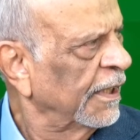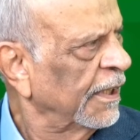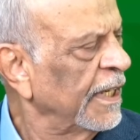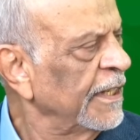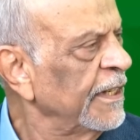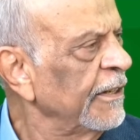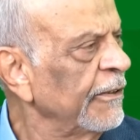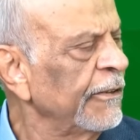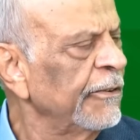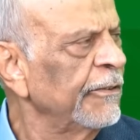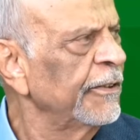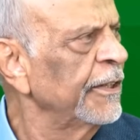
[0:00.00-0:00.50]
I
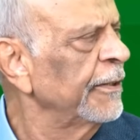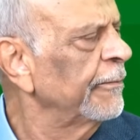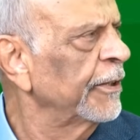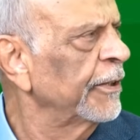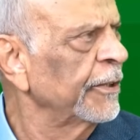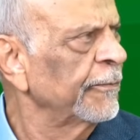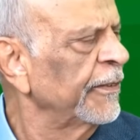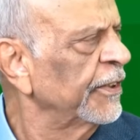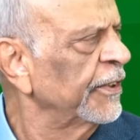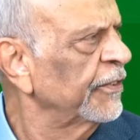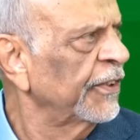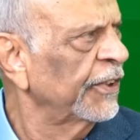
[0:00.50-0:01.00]
never worry
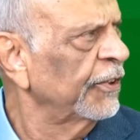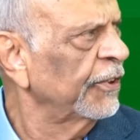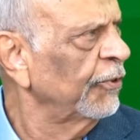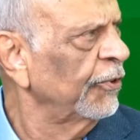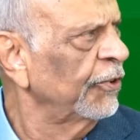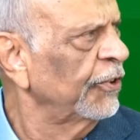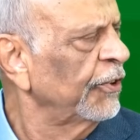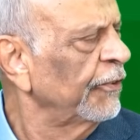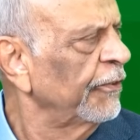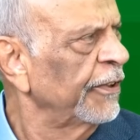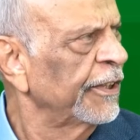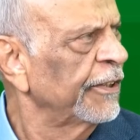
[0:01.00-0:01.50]
about my
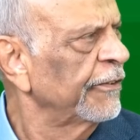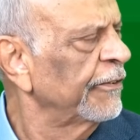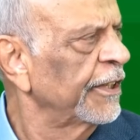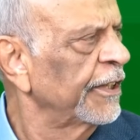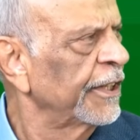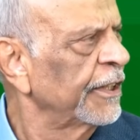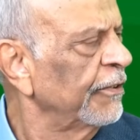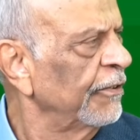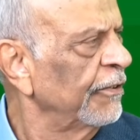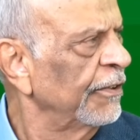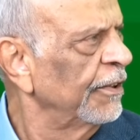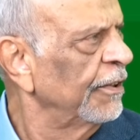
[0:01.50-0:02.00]
security wherever
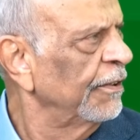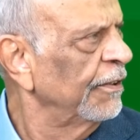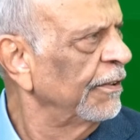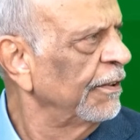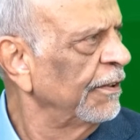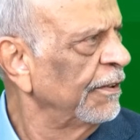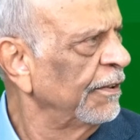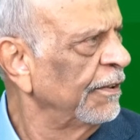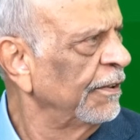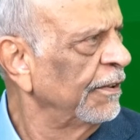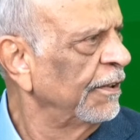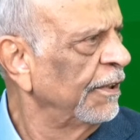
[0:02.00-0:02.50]
I go.
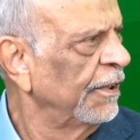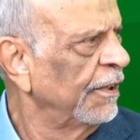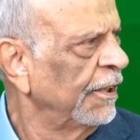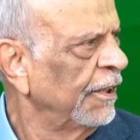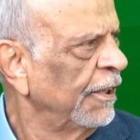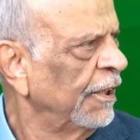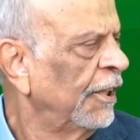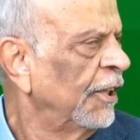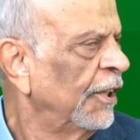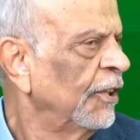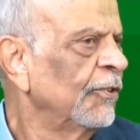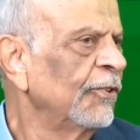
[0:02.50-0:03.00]

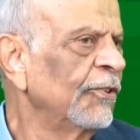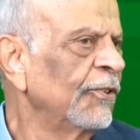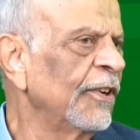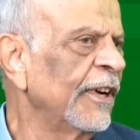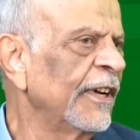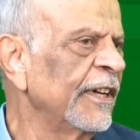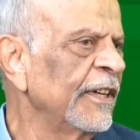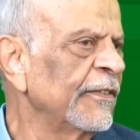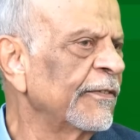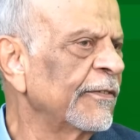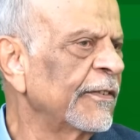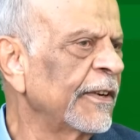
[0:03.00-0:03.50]
You know,
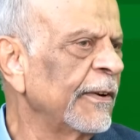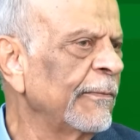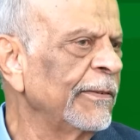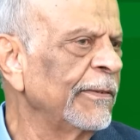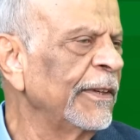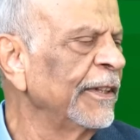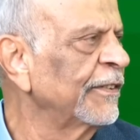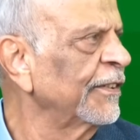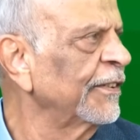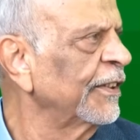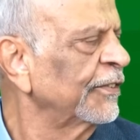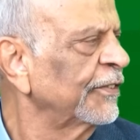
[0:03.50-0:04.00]
I have
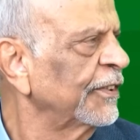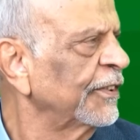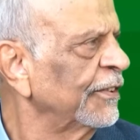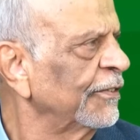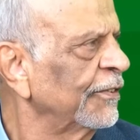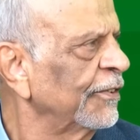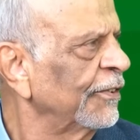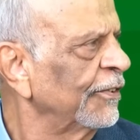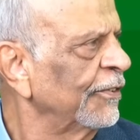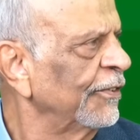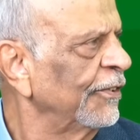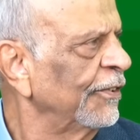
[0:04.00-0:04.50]
complete trust in
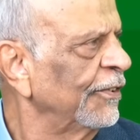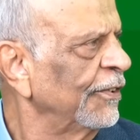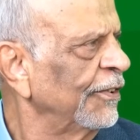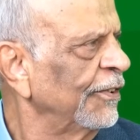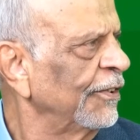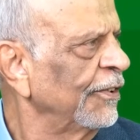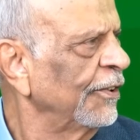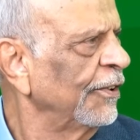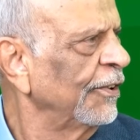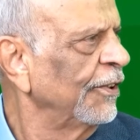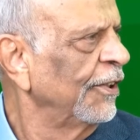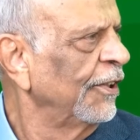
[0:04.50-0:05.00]
God.
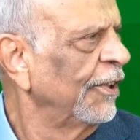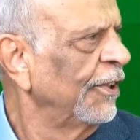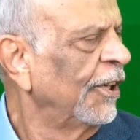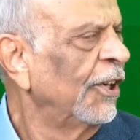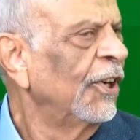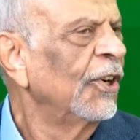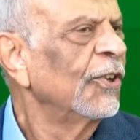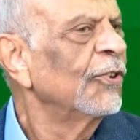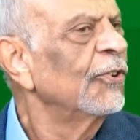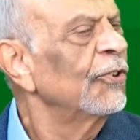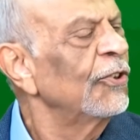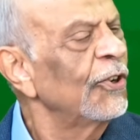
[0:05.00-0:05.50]

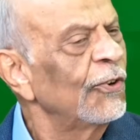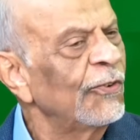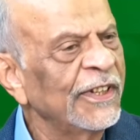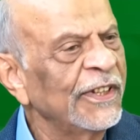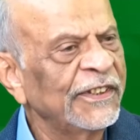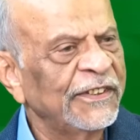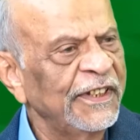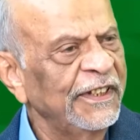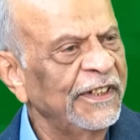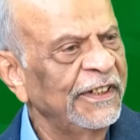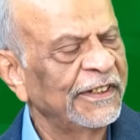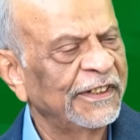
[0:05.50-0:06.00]
You know
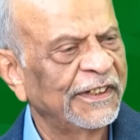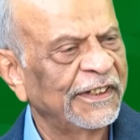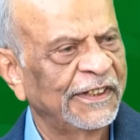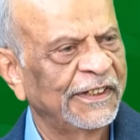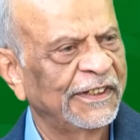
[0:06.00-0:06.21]
one thing?